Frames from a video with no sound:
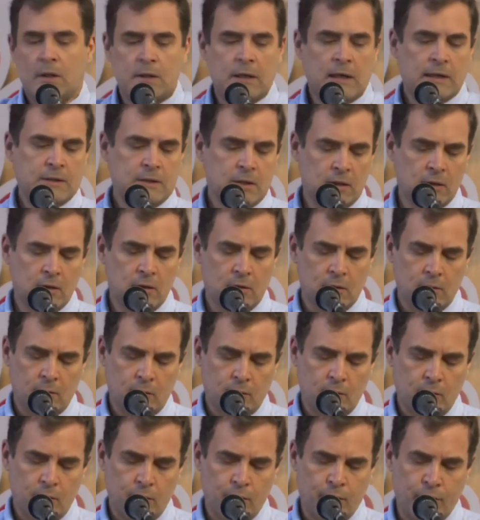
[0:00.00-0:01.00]
Another
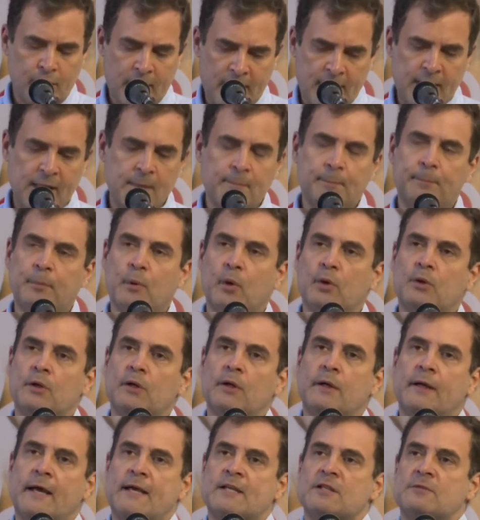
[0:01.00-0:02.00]
very
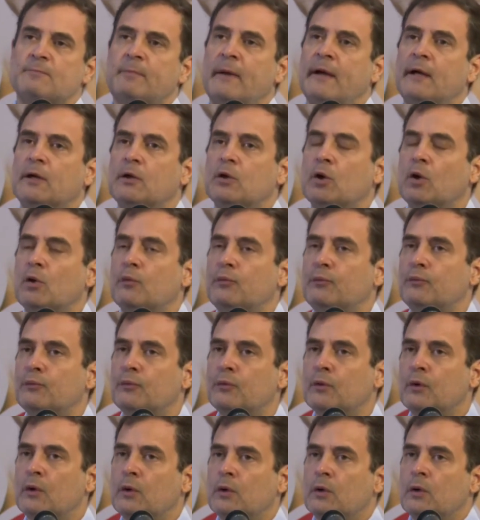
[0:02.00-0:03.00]
important aspect of
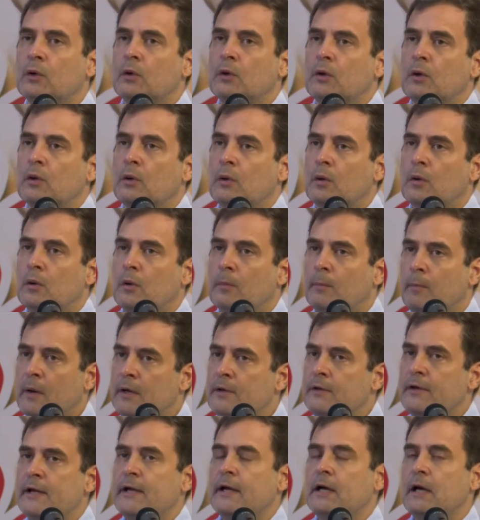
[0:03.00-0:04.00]

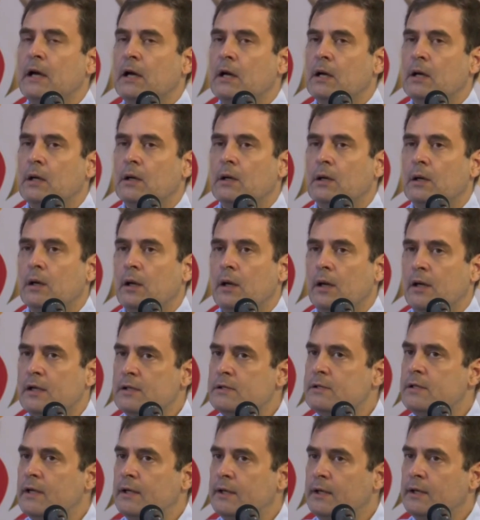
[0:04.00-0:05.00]
MGNREGA
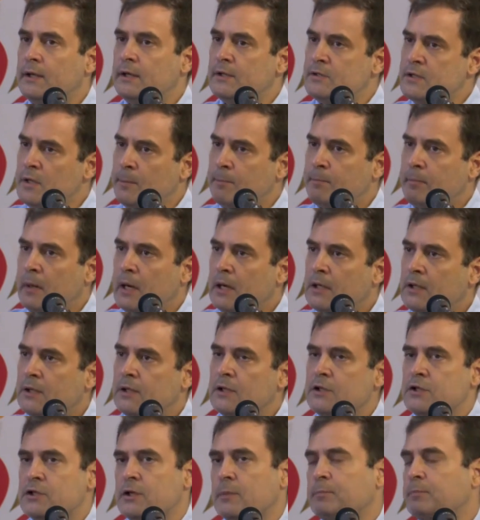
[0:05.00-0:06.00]
is that it is a
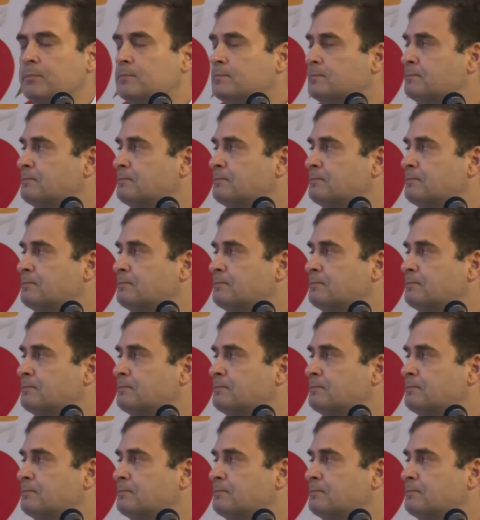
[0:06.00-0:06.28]
partnership.